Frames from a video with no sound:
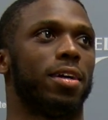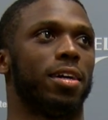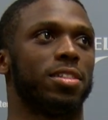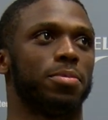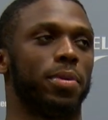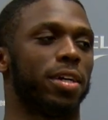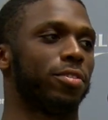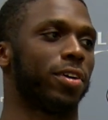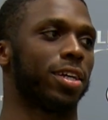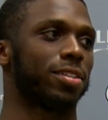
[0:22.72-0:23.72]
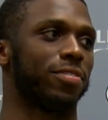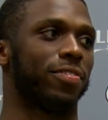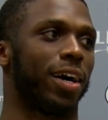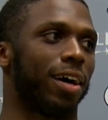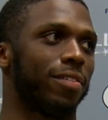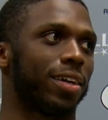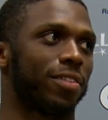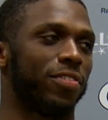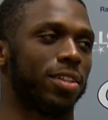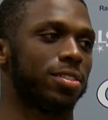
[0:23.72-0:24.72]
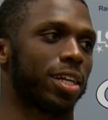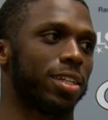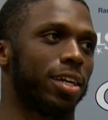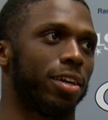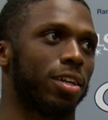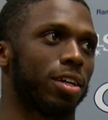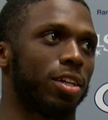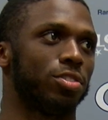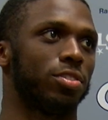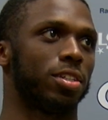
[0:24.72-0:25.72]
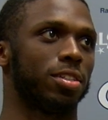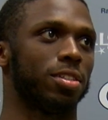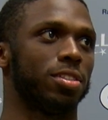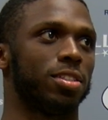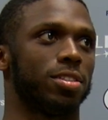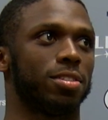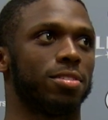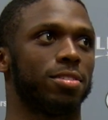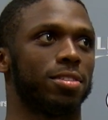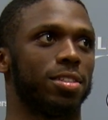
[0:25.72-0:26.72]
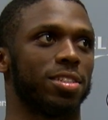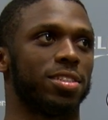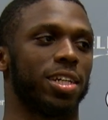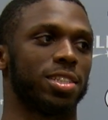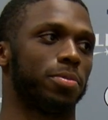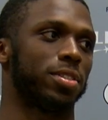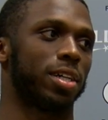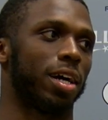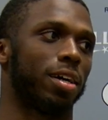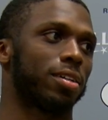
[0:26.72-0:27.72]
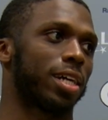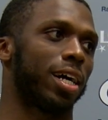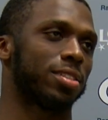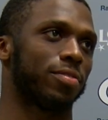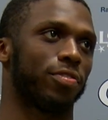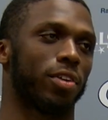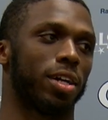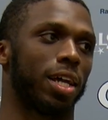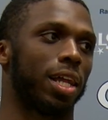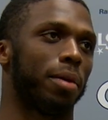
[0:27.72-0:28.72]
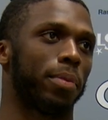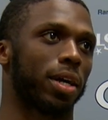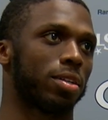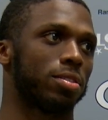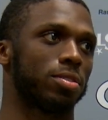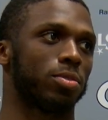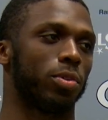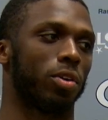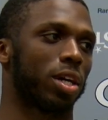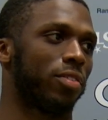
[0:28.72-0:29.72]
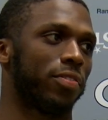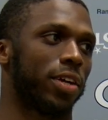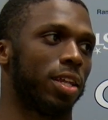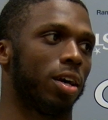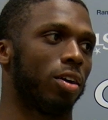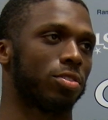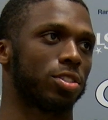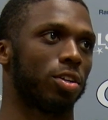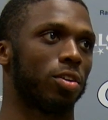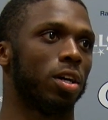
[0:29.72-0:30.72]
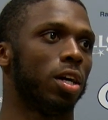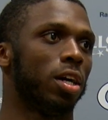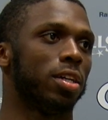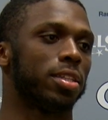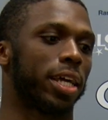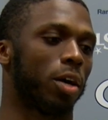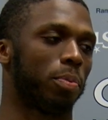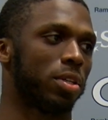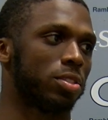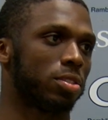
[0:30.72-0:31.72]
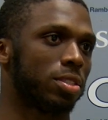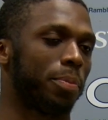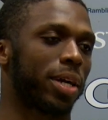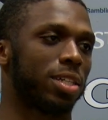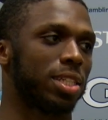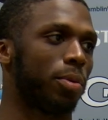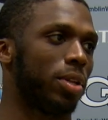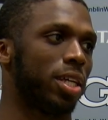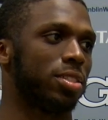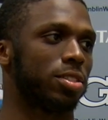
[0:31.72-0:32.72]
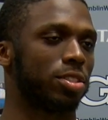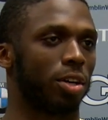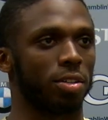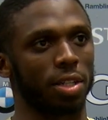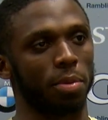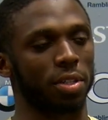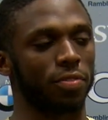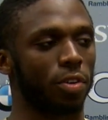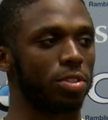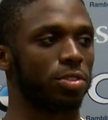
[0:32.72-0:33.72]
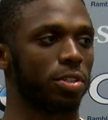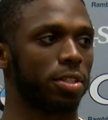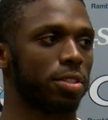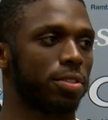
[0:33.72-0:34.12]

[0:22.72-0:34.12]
Us being ranked the 5th secondary in the country is just is a testament to our guys up front, our linebackers. We don't cover very long, so they help us. They make our job really easy, so I'm looking forward to it.